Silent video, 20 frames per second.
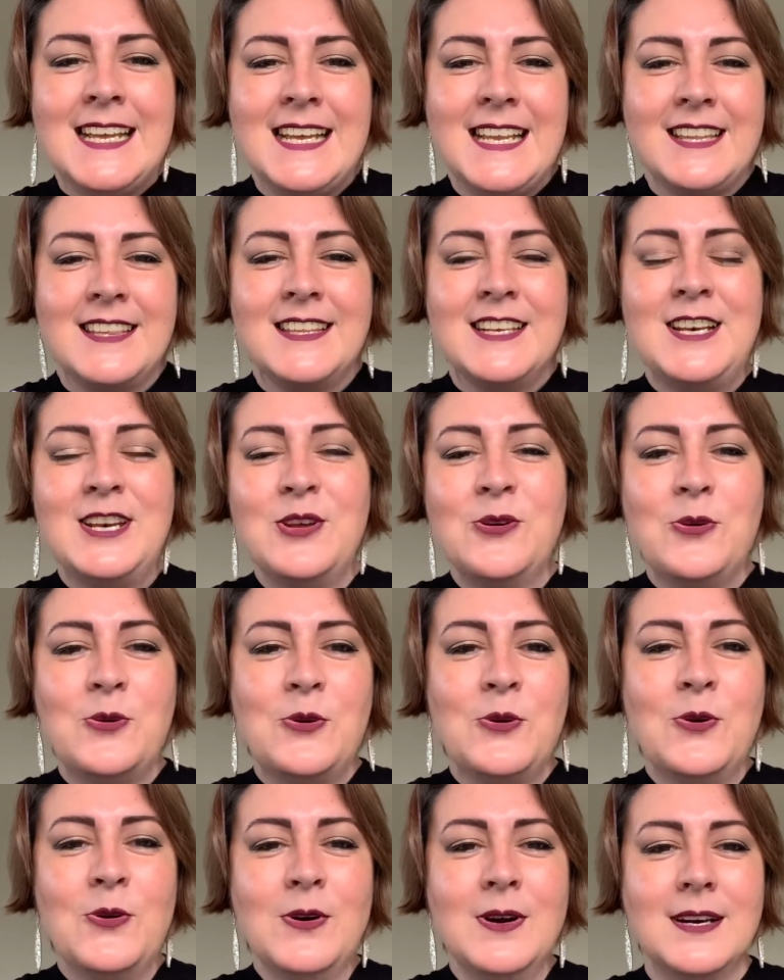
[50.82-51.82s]
the
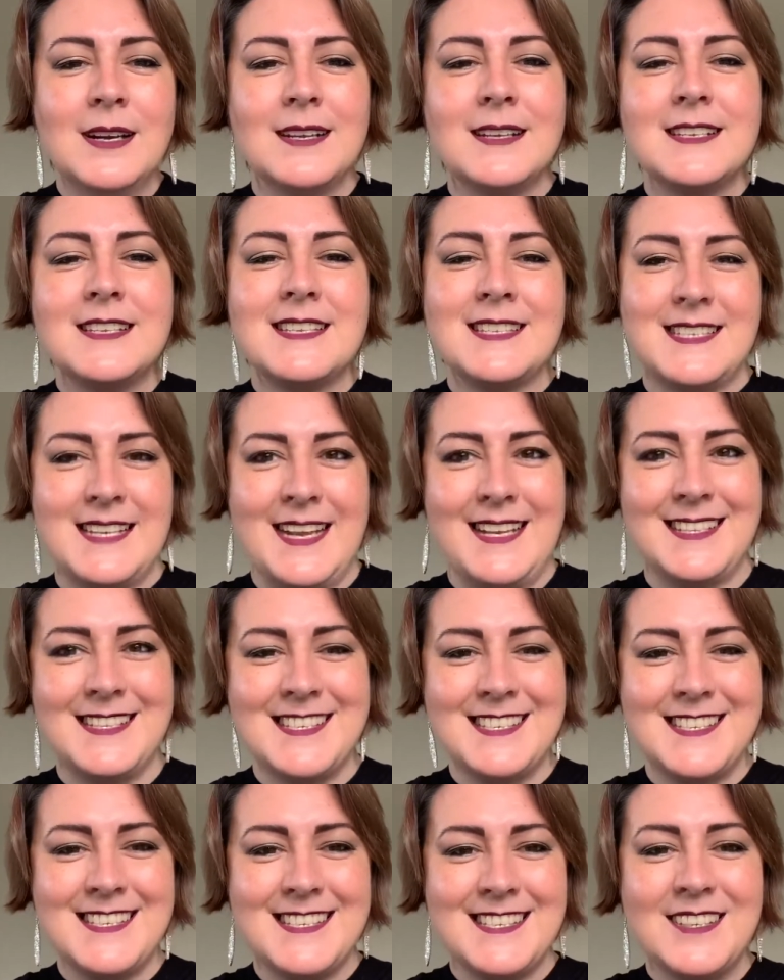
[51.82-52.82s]
law
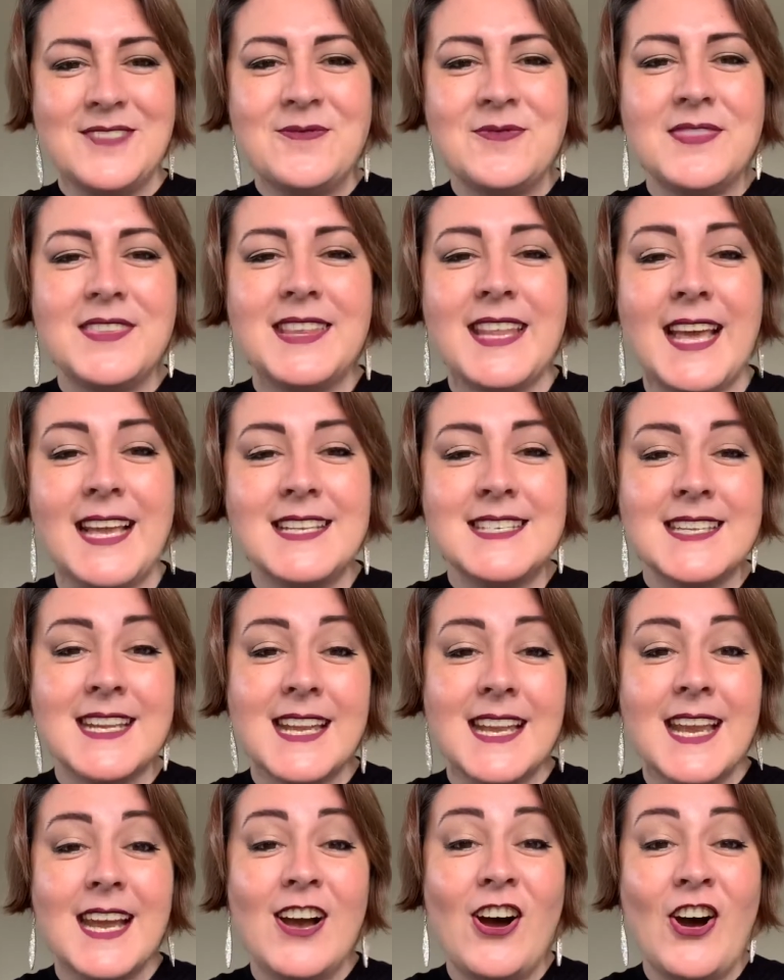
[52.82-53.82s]
states that
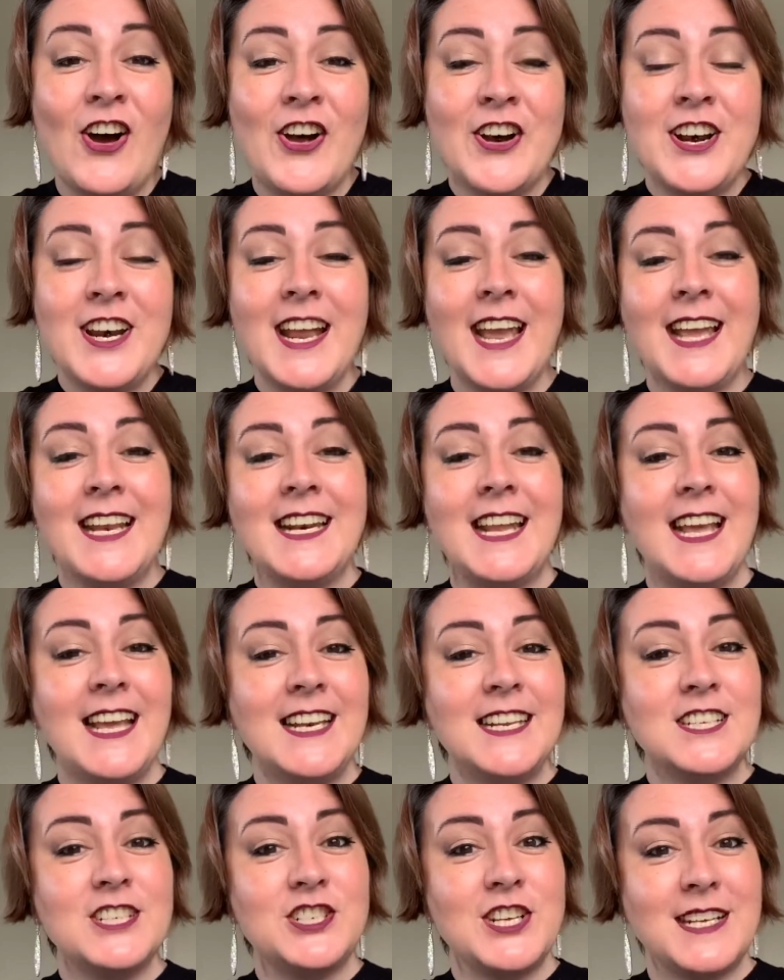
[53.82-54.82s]
on an
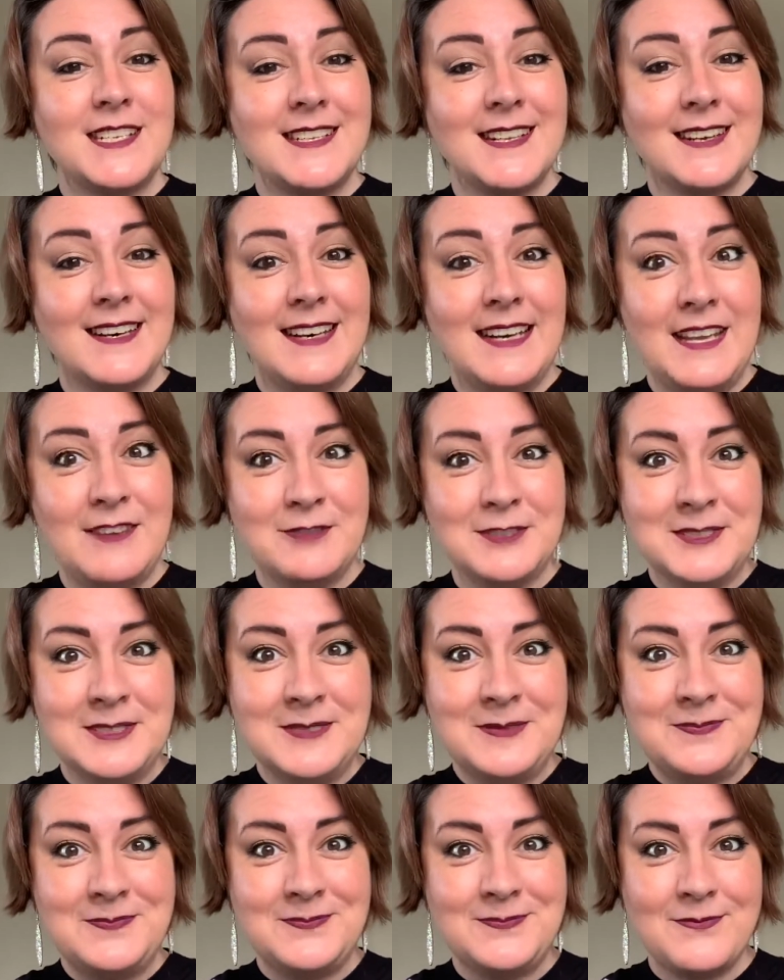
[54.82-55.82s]
energetic level,
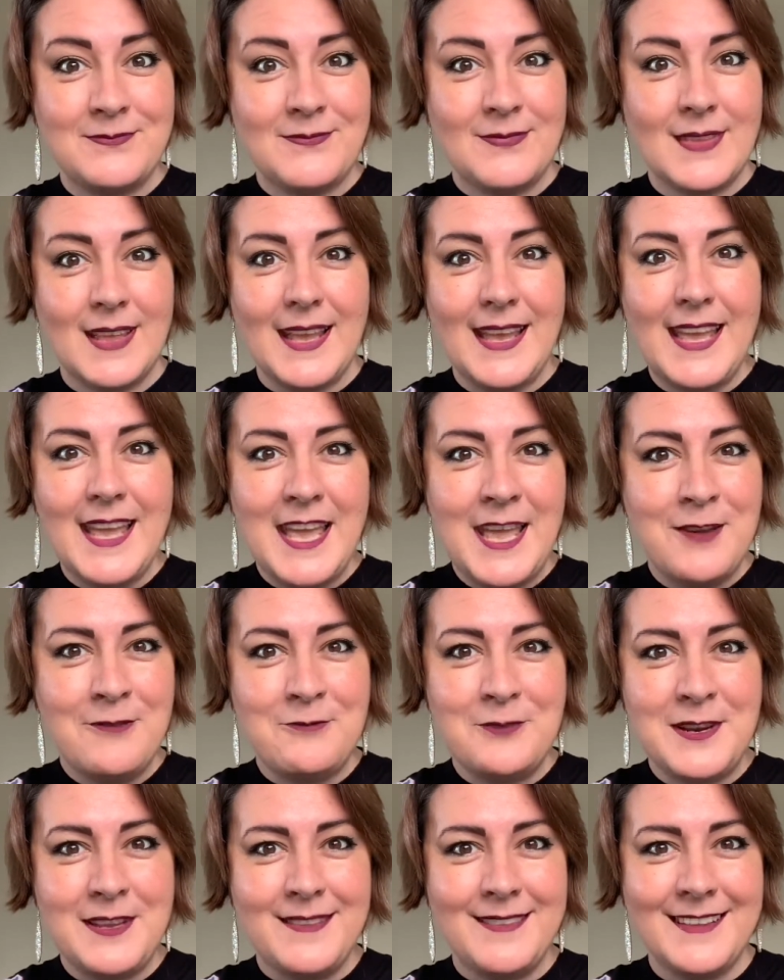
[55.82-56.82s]

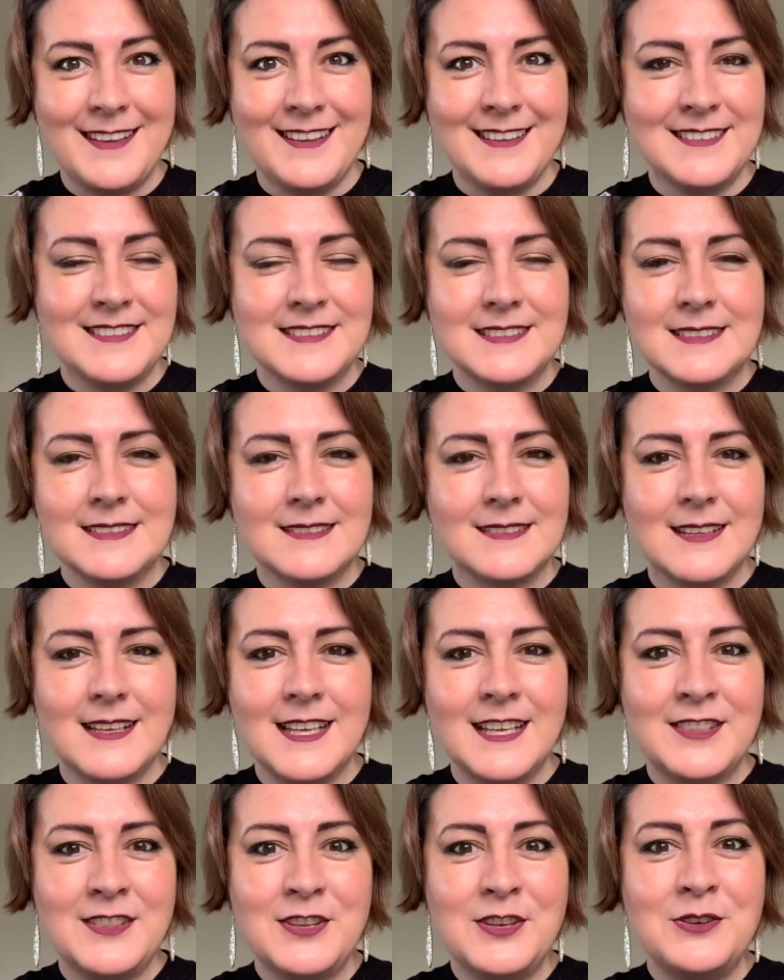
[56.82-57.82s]
everything
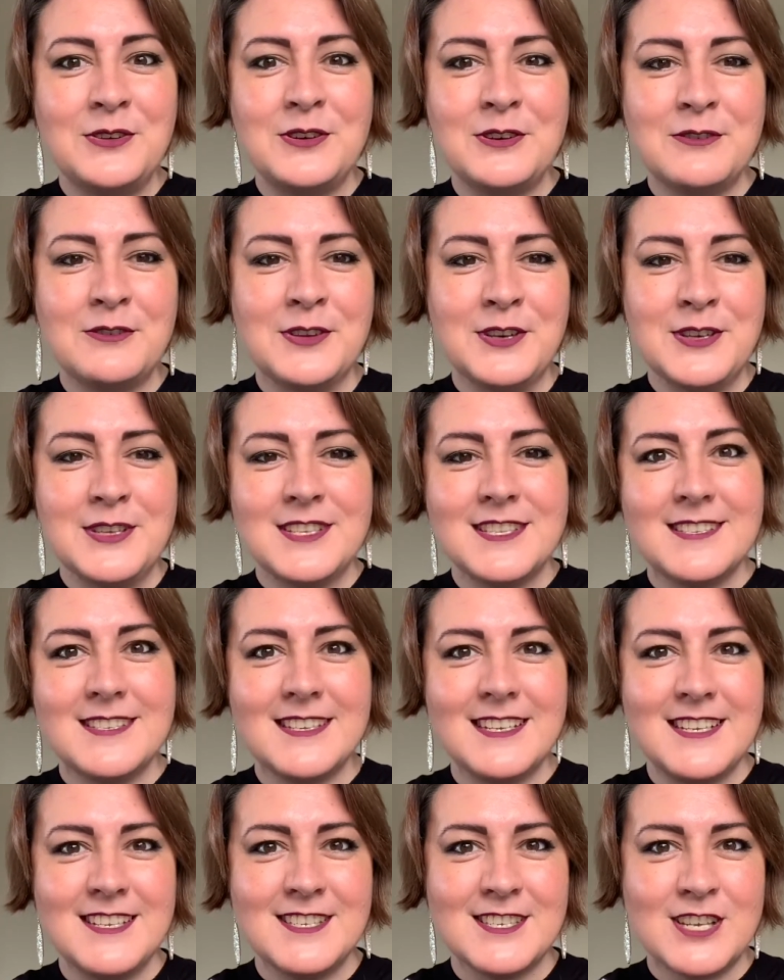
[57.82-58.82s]
in the universe
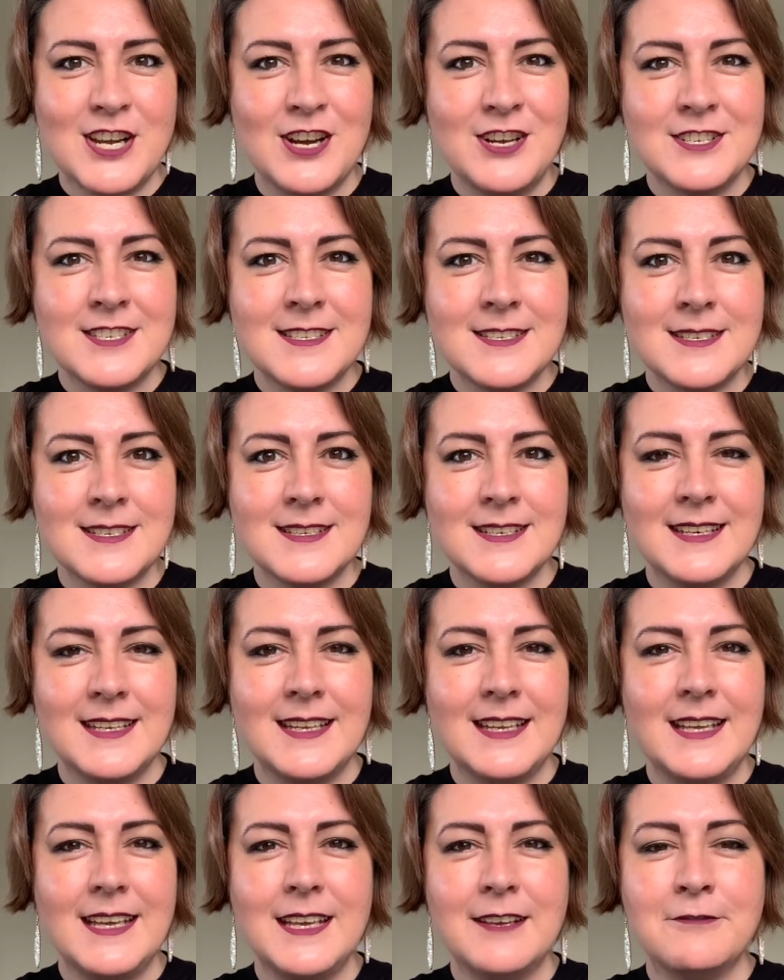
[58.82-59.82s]
is
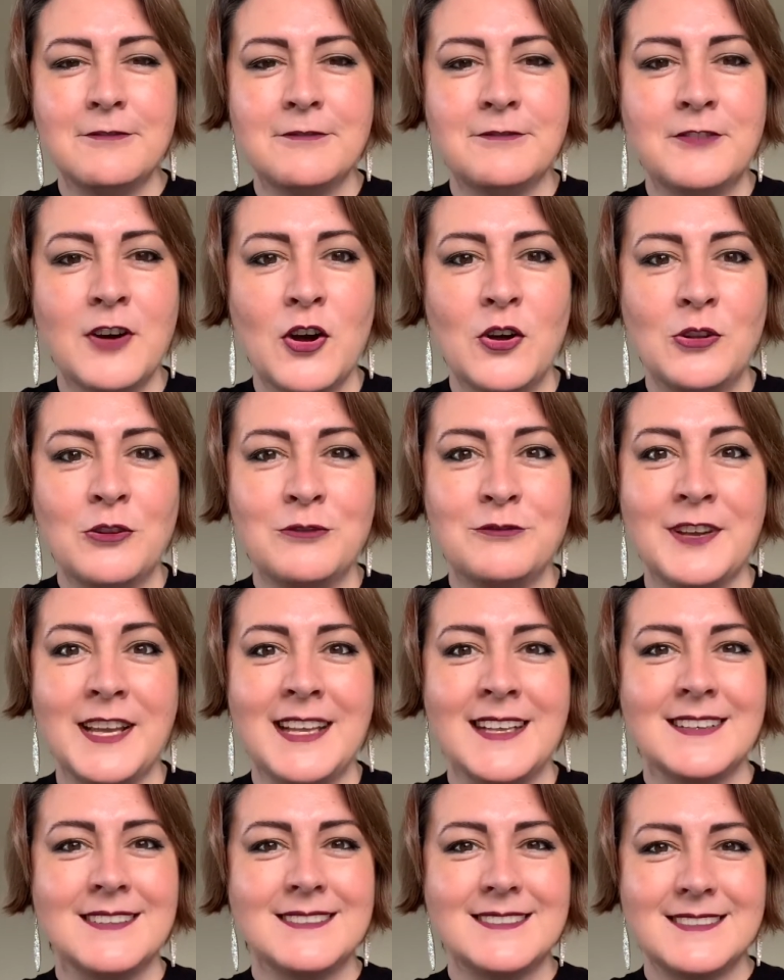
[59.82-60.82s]
constantly
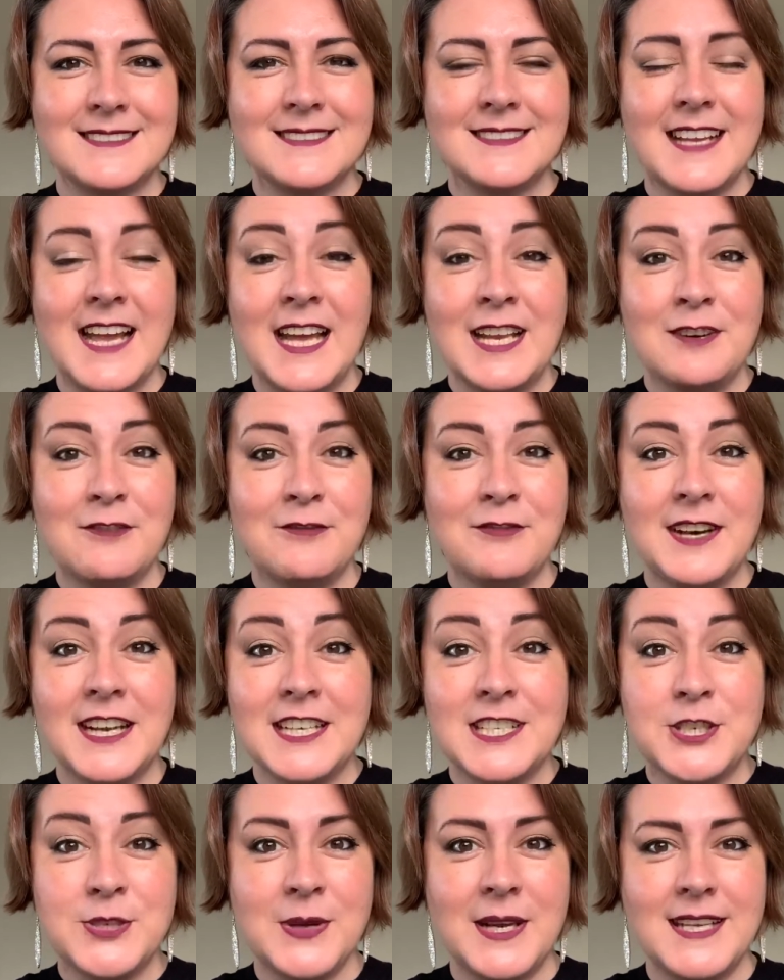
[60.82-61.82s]
evolving and
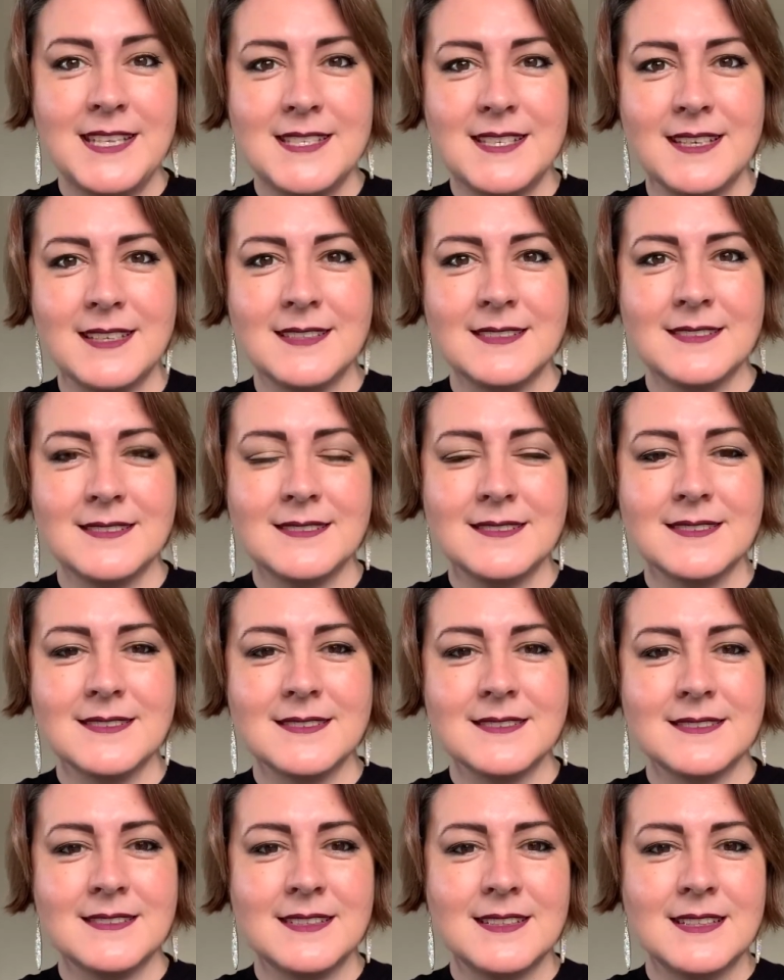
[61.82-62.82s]
fluctuating.
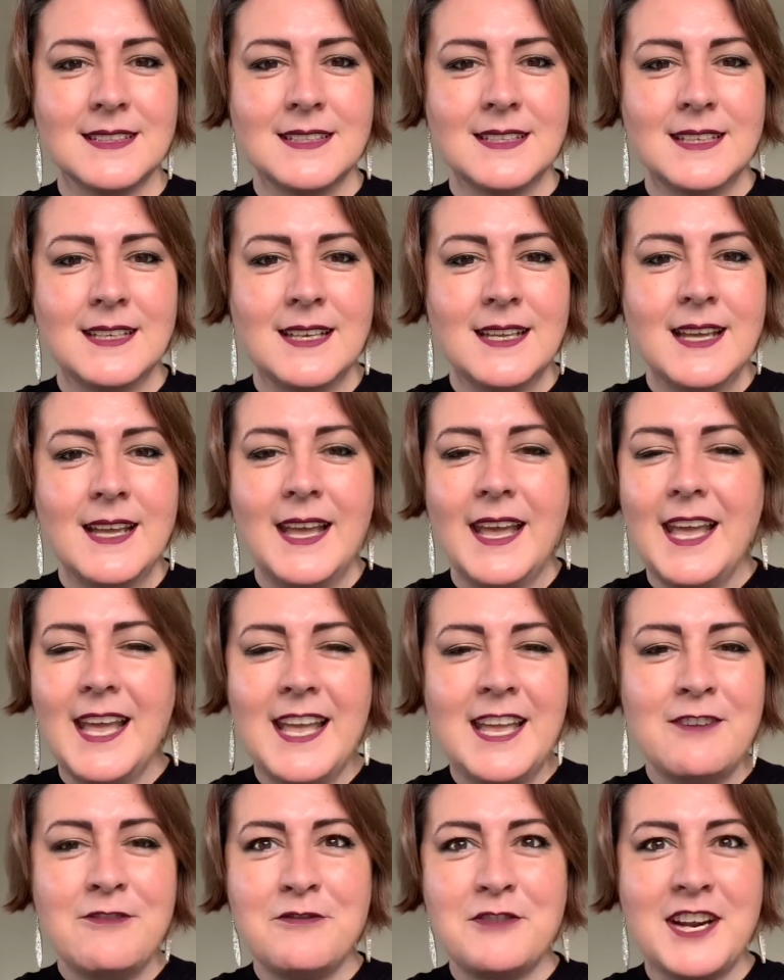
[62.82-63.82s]

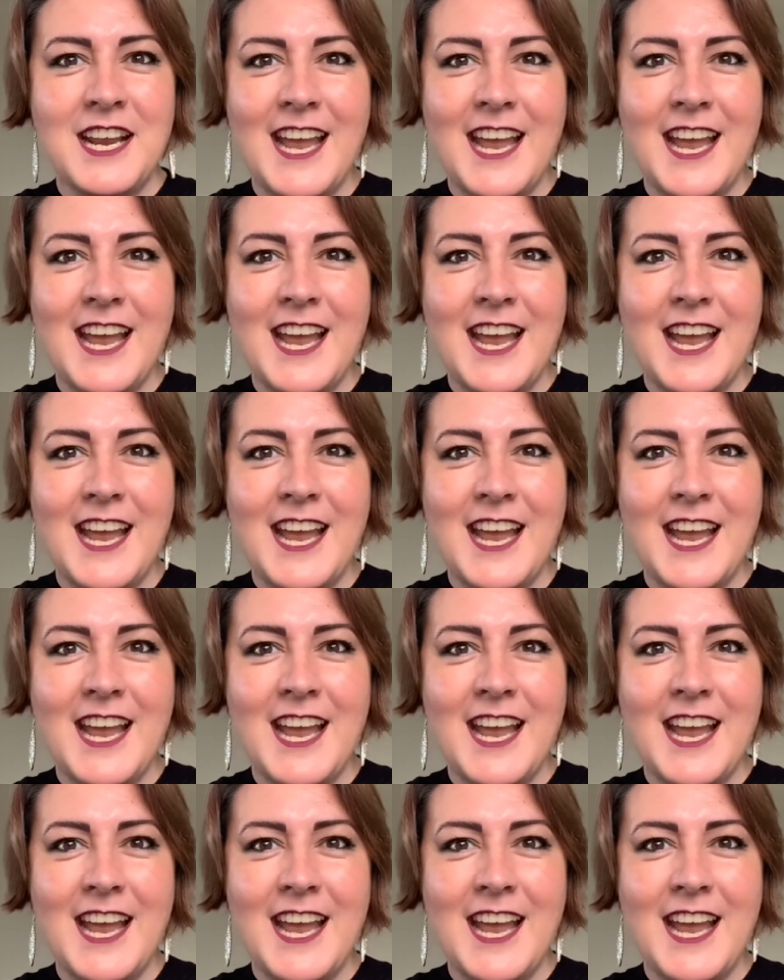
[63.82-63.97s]
Every